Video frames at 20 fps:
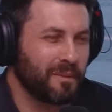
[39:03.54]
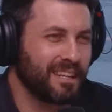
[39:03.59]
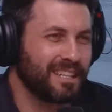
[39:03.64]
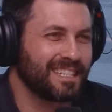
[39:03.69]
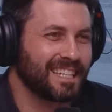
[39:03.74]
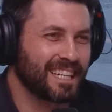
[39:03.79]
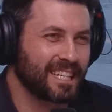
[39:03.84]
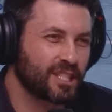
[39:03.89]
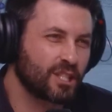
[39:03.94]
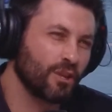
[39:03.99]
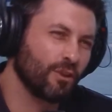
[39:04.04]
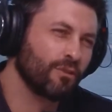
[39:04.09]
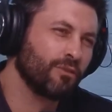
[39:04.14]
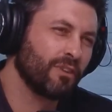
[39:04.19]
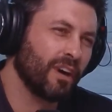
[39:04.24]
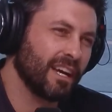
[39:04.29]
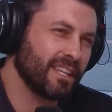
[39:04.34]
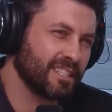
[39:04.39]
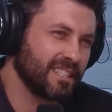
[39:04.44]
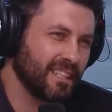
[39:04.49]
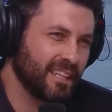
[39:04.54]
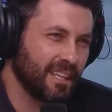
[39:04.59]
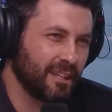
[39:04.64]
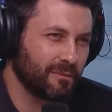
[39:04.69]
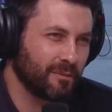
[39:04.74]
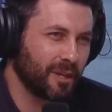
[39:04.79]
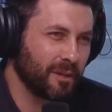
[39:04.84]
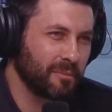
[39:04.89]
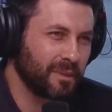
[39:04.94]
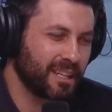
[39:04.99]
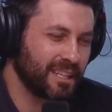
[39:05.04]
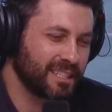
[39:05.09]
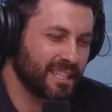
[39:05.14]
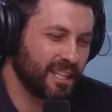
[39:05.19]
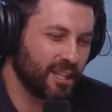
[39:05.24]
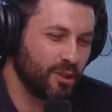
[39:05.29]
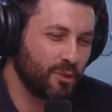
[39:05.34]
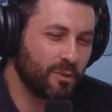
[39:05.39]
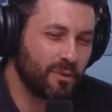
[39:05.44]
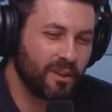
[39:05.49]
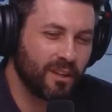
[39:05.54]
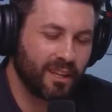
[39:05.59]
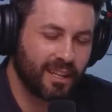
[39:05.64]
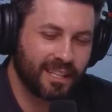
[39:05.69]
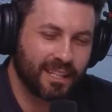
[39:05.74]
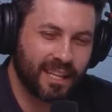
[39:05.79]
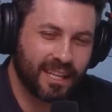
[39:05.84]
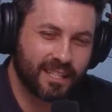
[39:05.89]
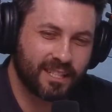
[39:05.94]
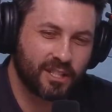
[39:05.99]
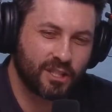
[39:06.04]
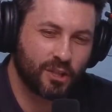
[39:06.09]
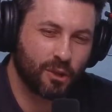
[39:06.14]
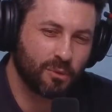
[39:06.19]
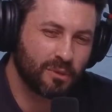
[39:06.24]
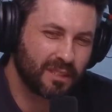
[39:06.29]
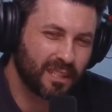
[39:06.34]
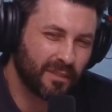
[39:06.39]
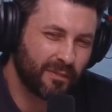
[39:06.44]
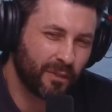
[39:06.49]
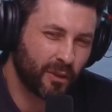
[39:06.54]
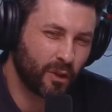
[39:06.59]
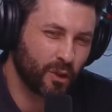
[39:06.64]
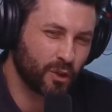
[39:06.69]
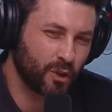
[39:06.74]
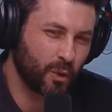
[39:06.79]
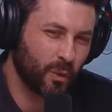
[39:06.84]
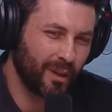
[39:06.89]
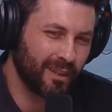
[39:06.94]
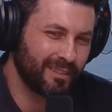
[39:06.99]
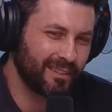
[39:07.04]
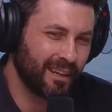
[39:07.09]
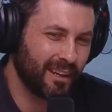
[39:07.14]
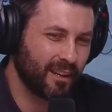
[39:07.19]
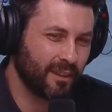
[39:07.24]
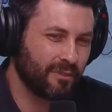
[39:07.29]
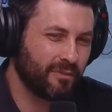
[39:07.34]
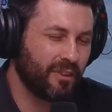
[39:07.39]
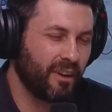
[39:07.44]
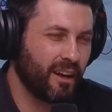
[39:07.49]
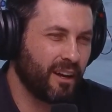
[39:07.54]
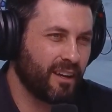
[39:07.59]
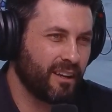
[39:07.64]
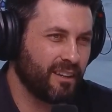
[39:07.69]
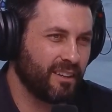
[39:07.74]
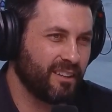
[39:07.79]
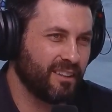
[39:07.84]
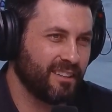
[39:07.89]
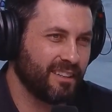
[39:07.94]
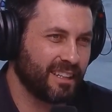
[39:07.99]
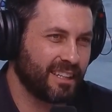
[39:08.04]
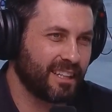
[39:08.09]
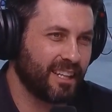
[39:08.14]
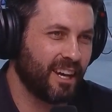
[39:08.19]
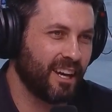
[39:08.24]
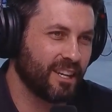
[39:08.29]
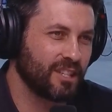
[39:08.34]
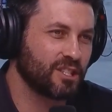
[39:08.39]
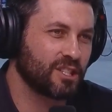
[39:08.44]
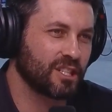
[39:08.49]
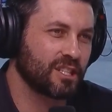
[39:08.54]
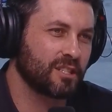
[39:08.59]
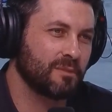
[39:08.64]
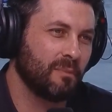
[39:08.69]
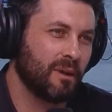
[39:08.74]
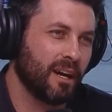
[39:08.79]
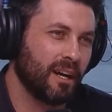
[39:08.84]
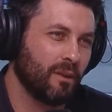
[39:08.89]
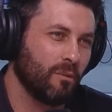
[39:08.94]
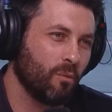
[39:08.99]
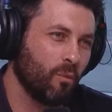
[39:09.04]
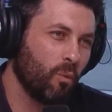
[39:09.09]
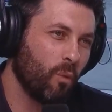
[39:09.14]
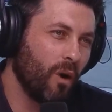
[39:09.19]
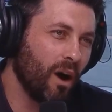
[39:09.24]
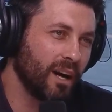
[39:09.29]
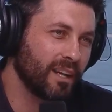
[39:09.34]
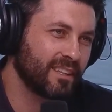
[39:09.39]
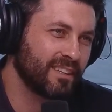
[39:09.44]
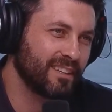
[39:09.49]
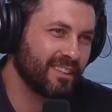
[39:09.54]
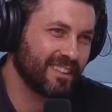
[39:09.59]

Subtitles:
it's like so fascinating, right? Because it's so difficult to identify in the conscious mind what